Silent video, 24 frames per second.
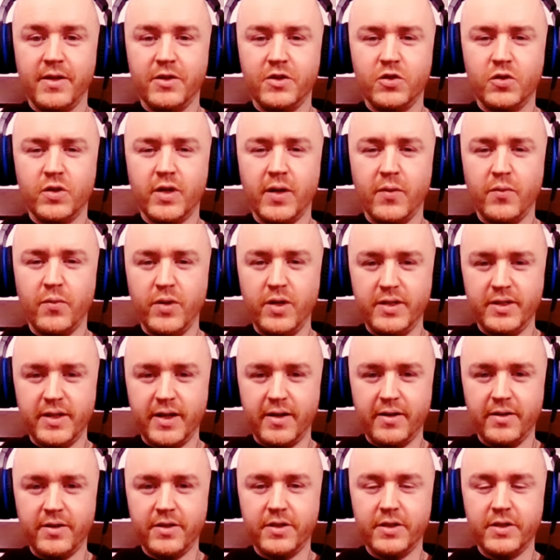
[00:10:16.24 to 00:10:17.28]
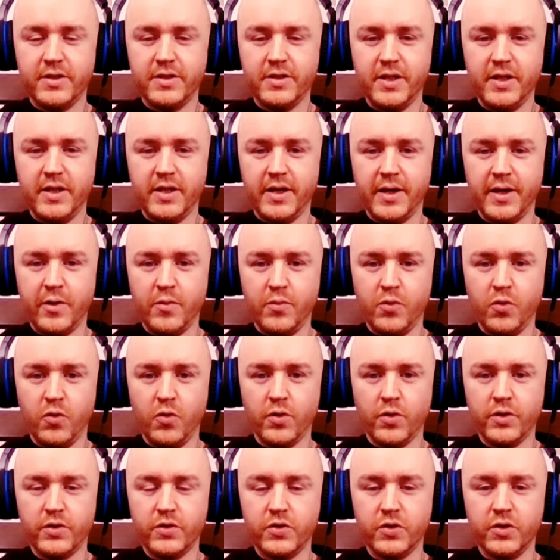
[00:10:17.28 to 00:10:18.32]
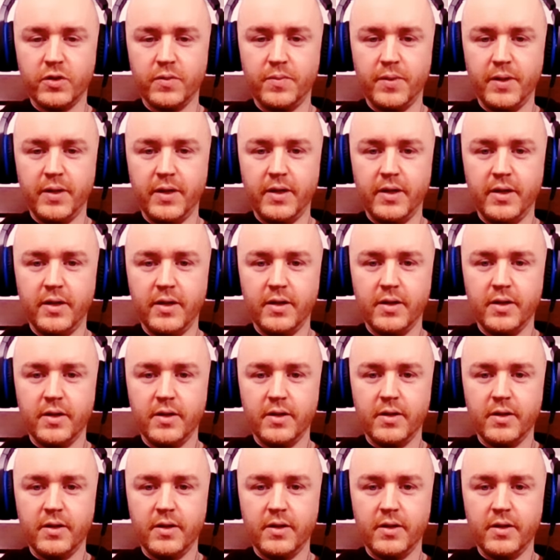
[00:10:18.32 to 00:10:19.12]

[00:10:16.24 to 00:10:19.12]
So can we start to see how important it's going to be